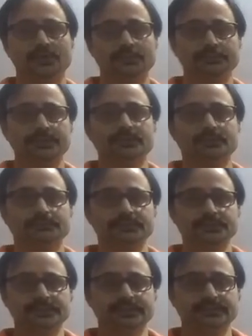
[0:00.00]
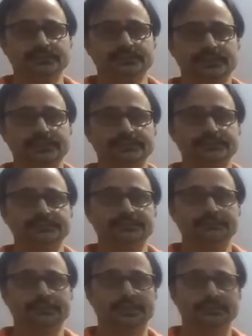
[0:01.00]
government or with the IRS
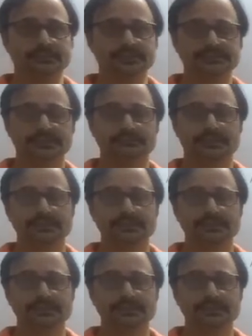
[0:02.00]
department some